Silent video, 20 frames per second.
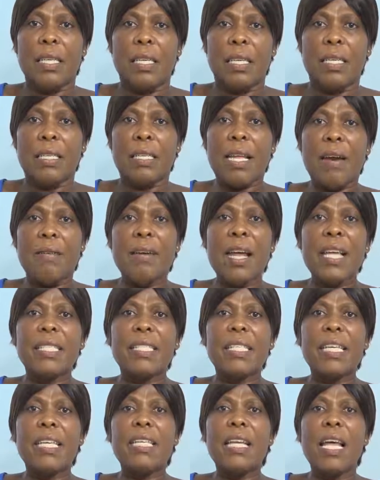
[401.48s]

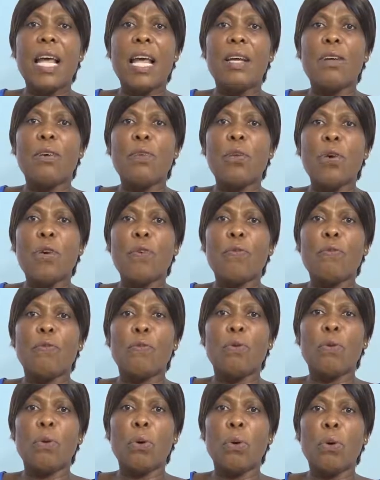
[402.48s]
Directing a low
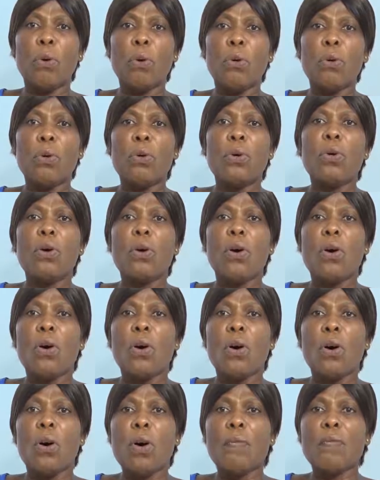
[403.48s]
flow
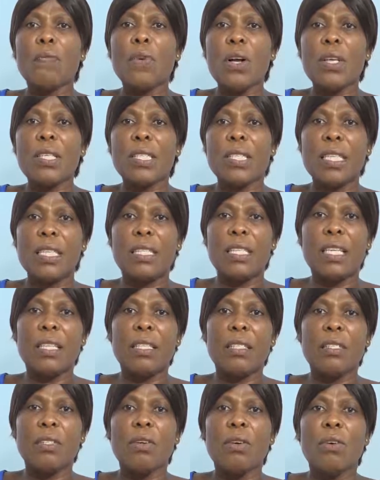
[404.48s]
of oxygen
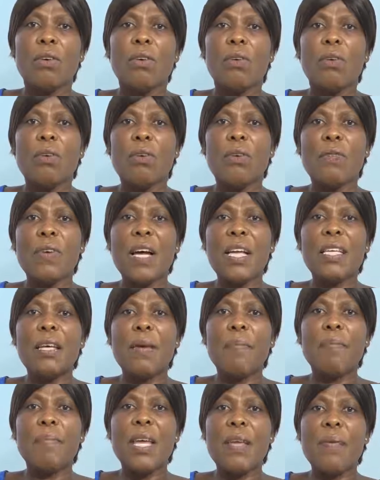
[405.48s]
over the
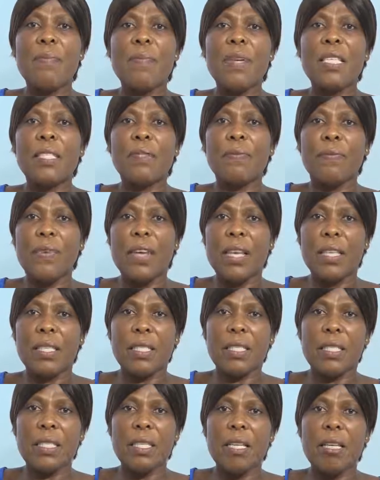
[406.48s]
baby's
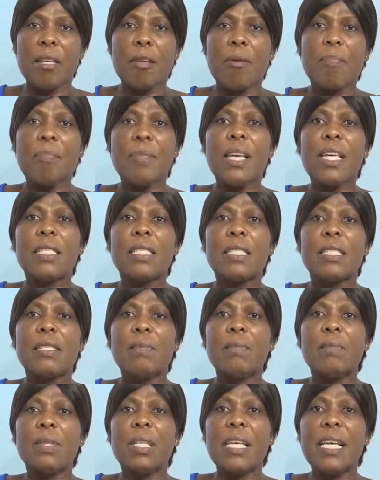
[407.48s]
face may
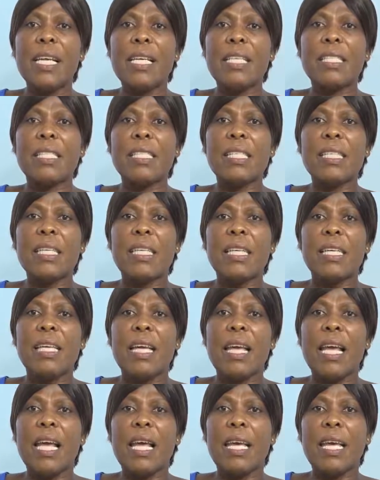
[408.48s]
stimulate
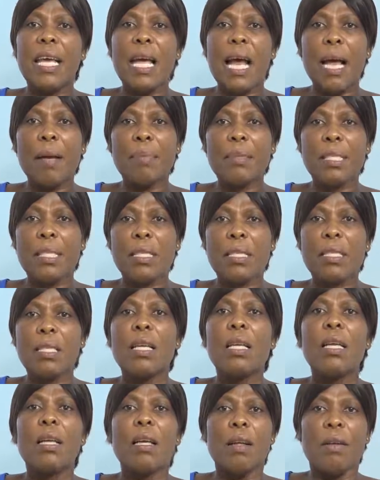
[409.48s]
a GAPS
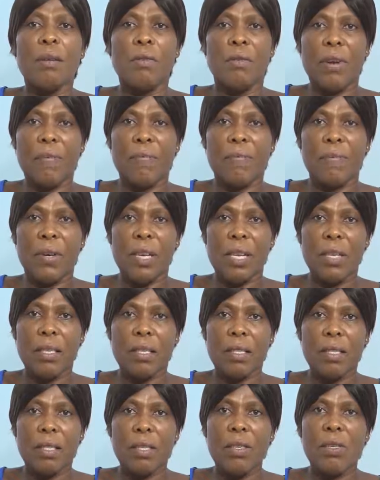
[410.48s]
reflex.
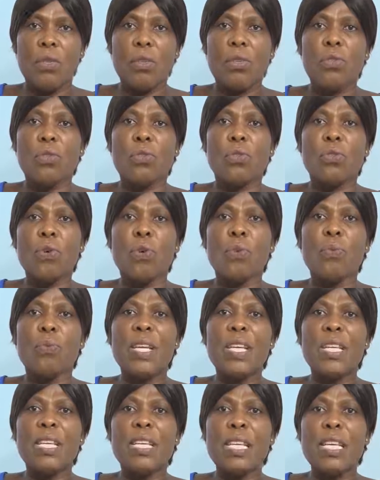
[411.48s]
So we
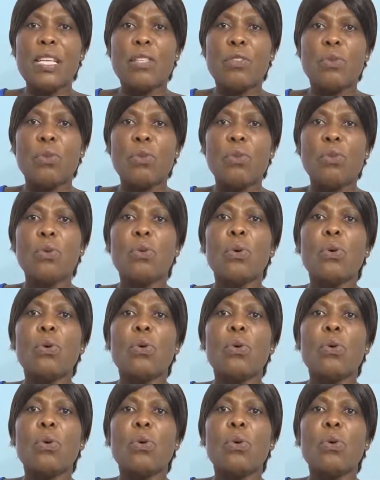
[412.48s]
need to